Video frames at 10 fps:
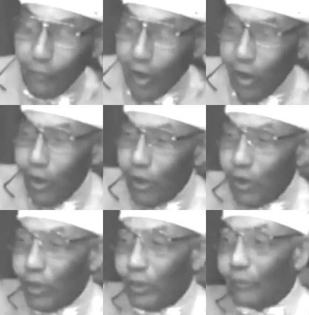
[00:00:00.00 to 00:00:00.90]

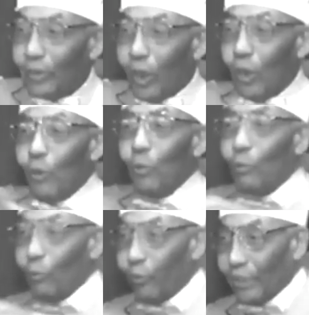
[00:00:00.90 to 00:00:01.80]
all of the
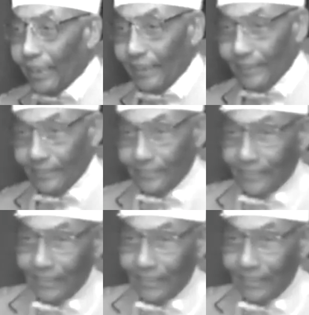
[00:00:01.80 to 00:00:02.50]
old things.